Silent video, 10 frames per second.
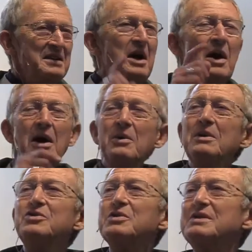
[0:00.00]
Now, how
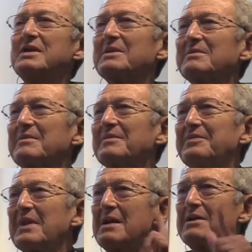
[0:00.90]
interesting.
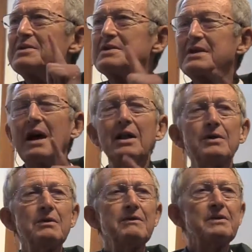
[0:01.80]
This
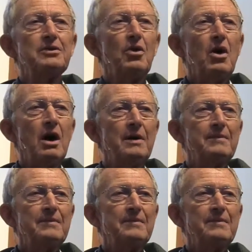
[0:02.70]
scholar of the law